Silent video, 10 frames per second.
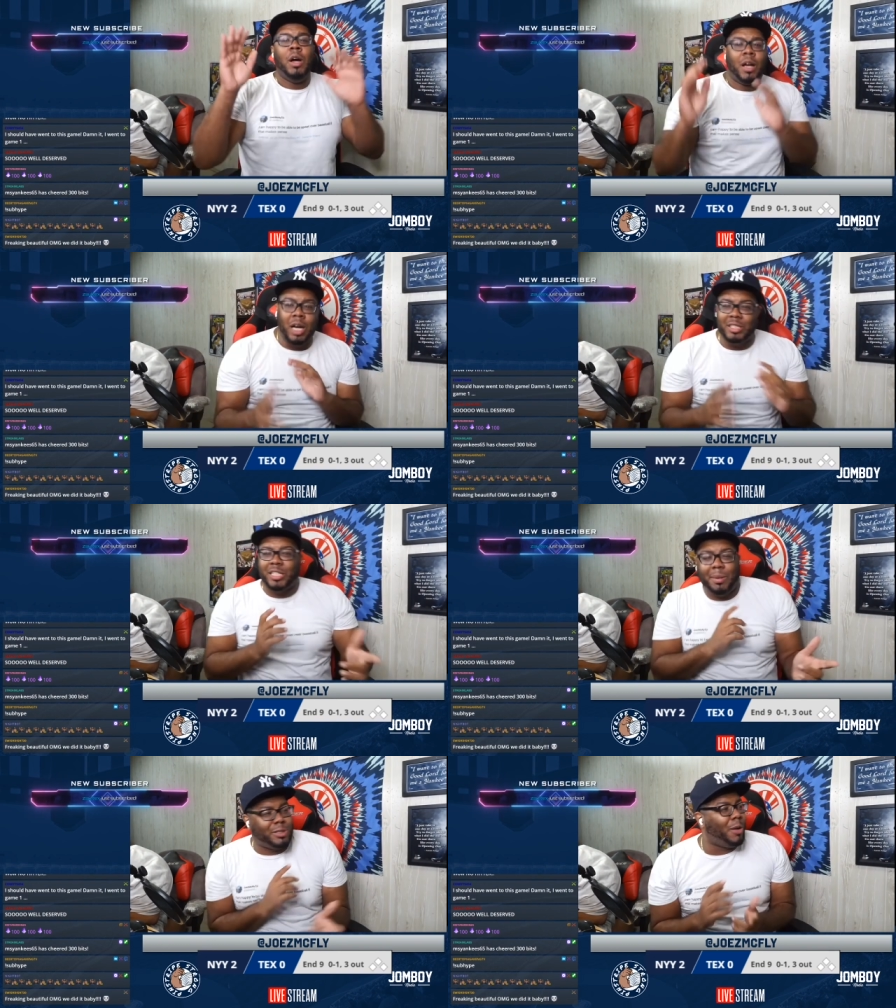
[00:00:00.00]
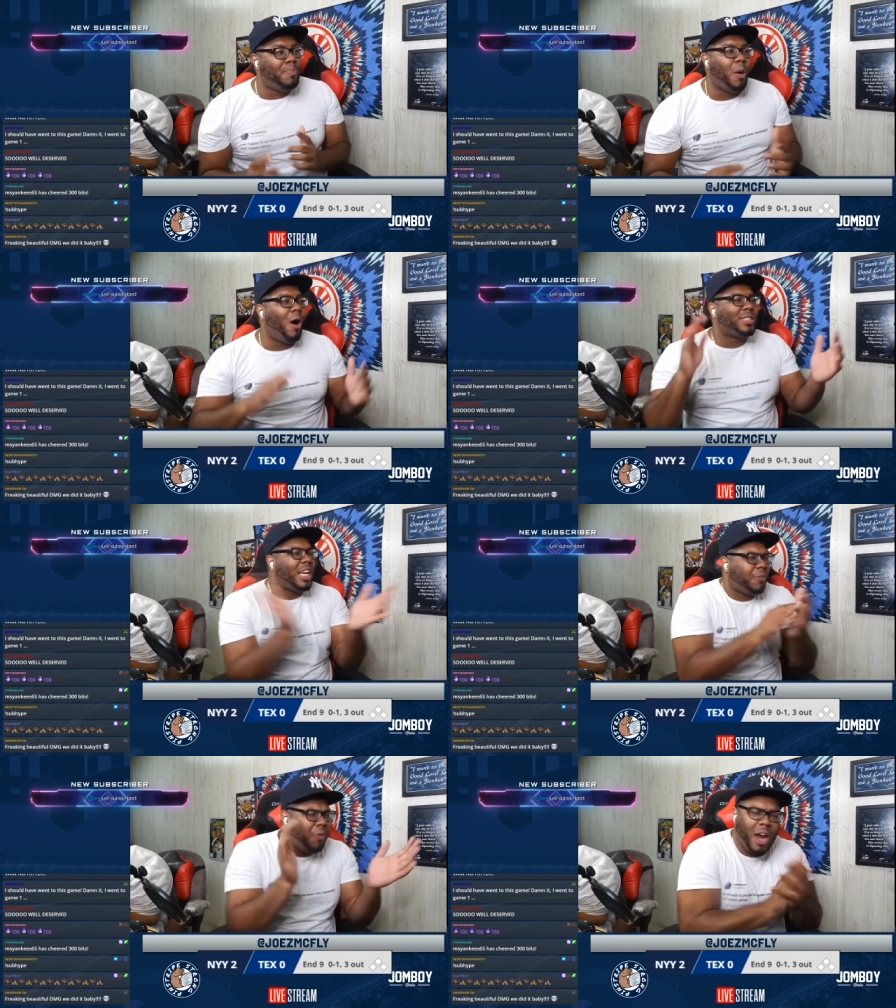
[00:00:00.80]
good jumps on balls. That's
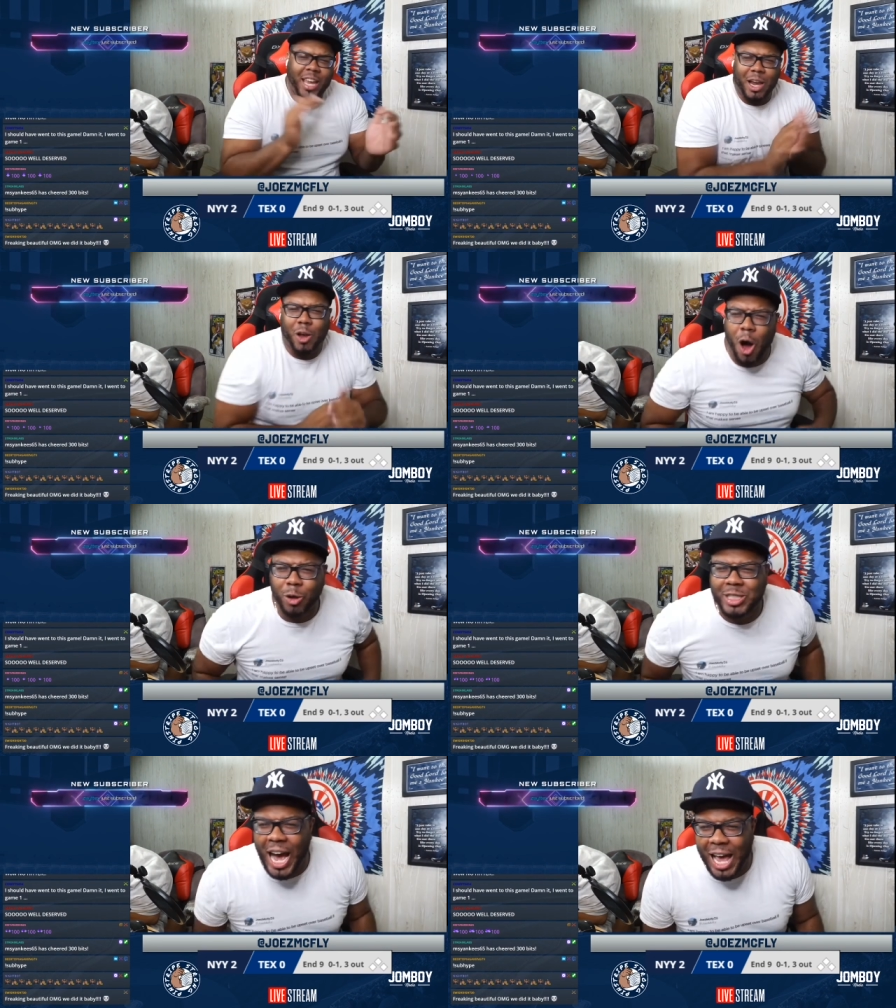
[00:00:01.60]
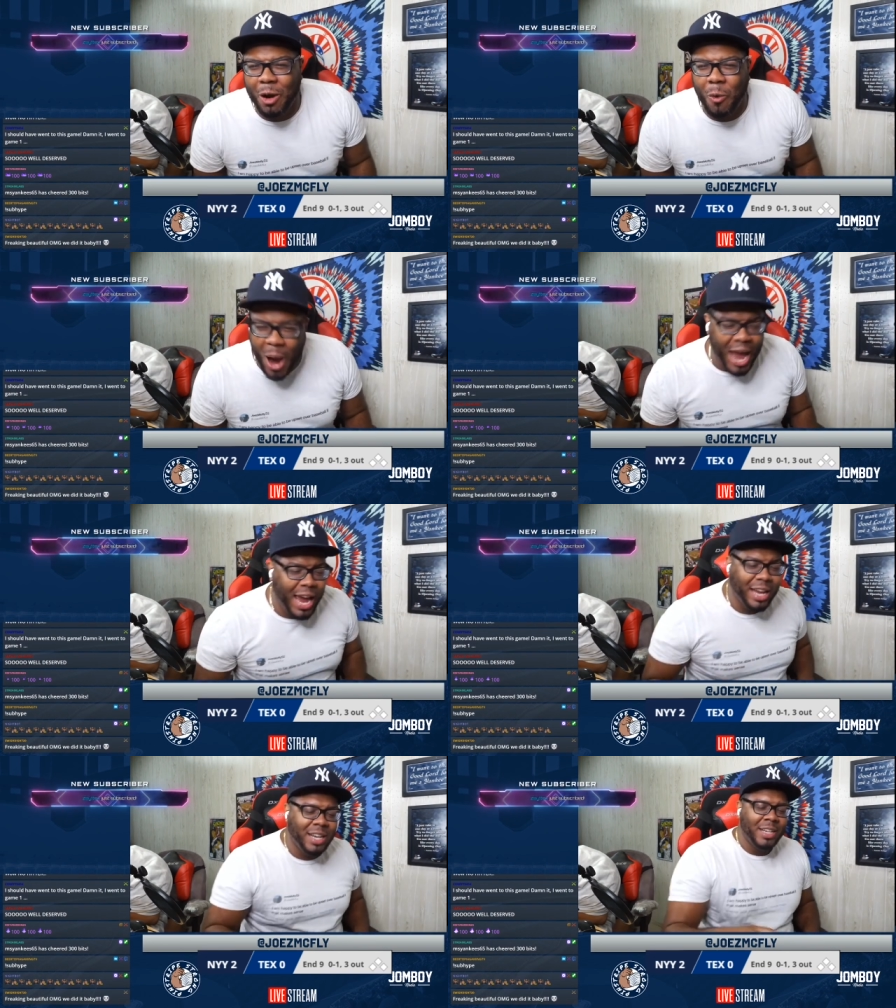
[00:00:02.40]
fucking go, Tyler
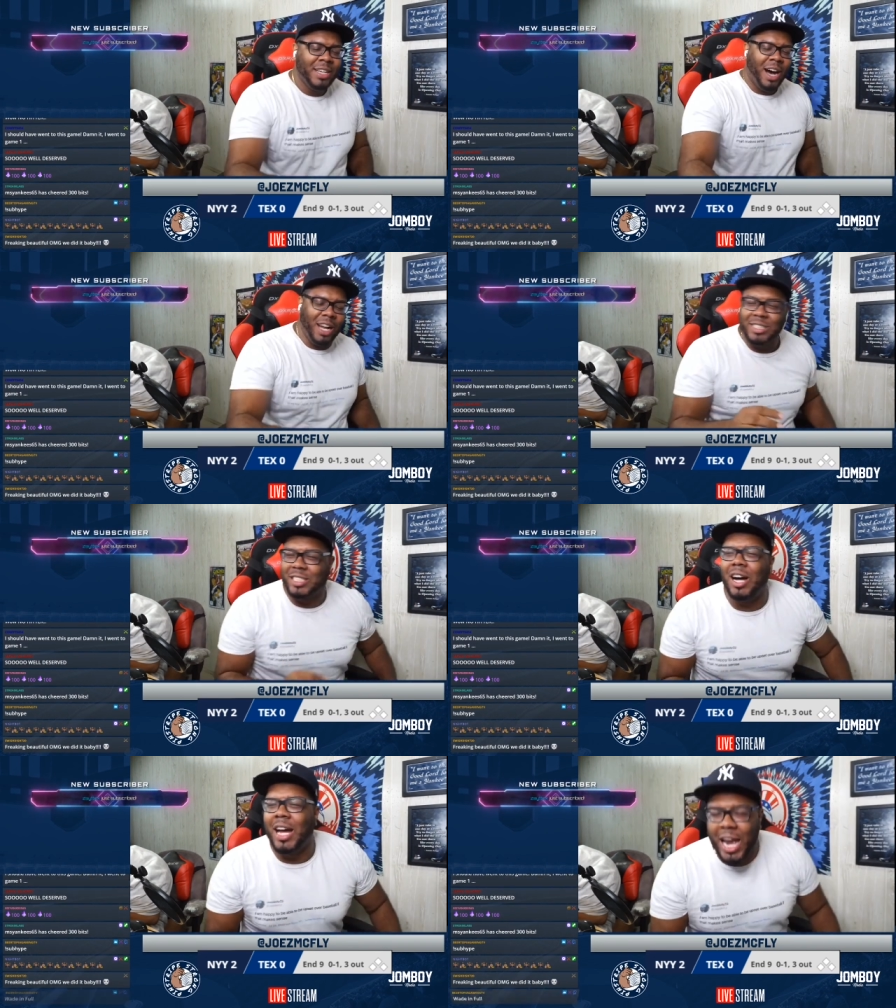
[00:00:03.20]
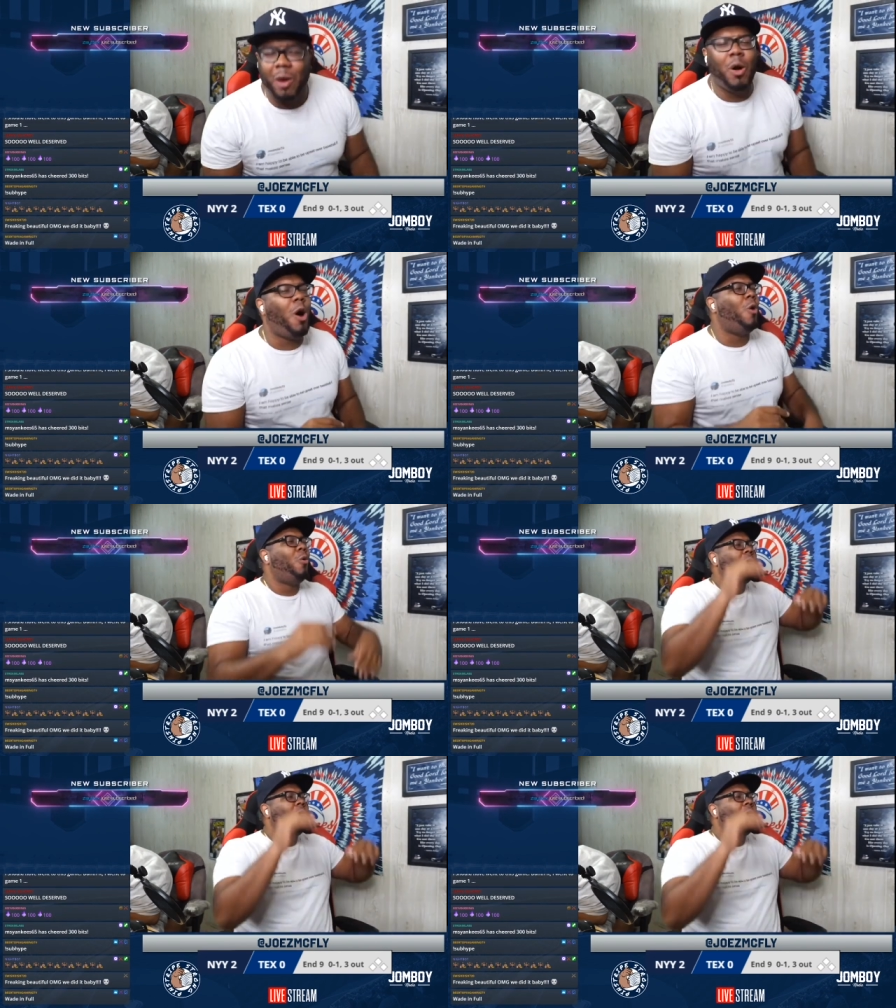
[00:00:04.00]
Wade. Unsung hero.